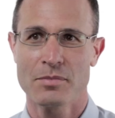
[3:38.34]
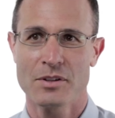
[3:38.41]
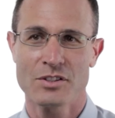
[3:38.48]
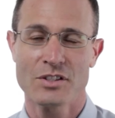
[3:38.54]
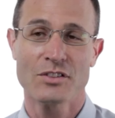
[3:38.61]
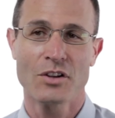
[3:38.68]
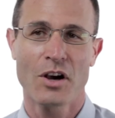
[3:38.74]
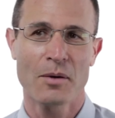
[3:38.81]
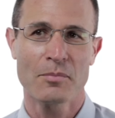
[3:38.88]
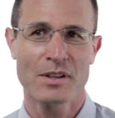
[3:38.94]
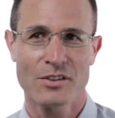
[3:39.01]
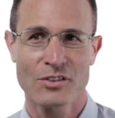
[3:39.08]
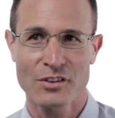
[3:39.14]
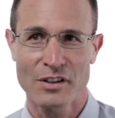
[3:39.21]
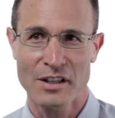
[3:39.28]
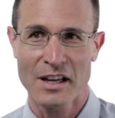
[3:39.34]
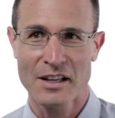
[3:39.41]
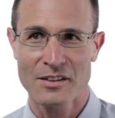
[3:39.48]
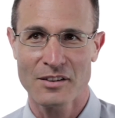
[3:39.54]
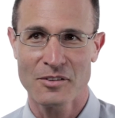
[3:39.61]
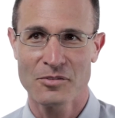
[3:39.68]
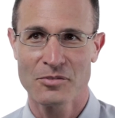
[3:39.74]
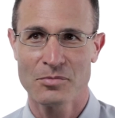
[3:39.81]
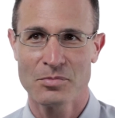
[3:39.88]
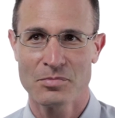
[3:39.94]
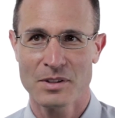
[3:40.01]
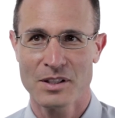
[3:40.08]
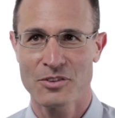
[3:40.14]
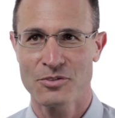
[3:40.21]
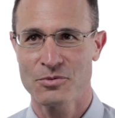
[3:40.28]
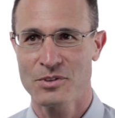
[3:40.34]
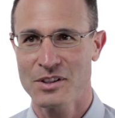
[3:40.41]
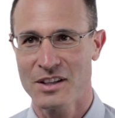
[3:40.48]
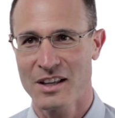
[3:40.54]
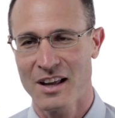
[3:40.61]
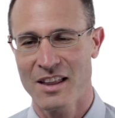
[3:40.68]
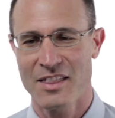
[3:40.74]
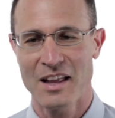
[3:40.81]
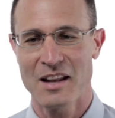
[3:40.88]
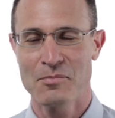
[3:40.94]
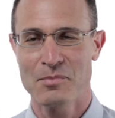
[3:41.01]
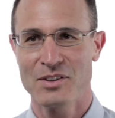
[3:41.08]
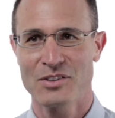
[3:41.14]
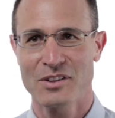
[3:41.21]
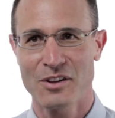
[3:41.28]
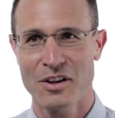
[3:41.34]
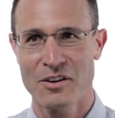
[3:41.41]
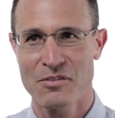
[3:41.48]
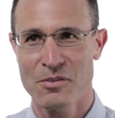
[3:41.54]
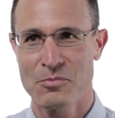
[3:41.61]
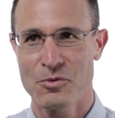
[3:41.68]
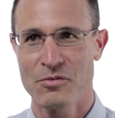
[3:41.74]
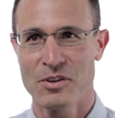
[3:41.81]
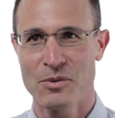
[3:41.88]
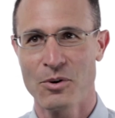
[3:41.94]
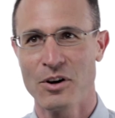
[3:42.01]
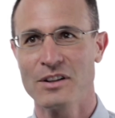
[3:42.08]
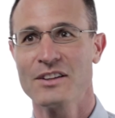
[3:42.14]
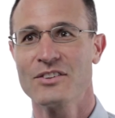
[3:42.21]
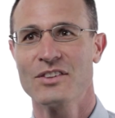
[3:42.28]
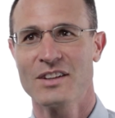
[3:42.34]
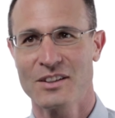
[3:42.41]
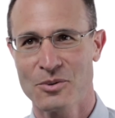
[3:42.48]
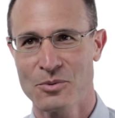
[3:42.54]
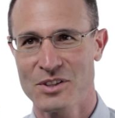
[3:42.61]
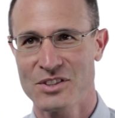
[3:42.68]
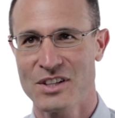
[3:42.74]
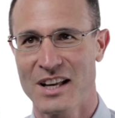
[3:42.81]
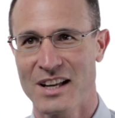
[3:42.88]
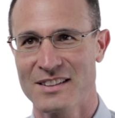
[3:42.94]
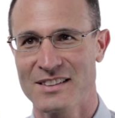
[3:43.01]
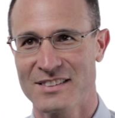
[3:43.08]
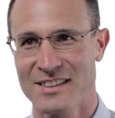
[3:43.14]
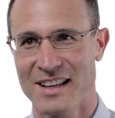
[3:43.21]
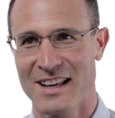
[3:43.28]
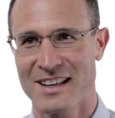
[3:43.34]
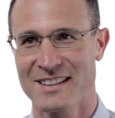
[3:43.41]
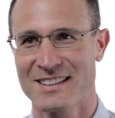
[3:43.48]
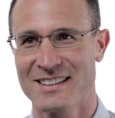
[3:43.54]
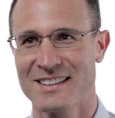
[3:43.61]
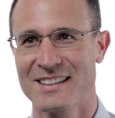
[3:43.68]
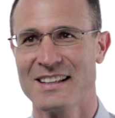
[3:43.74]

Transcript: but she's not being selective because really I then missed a lot of the movie while listening to what she had to say.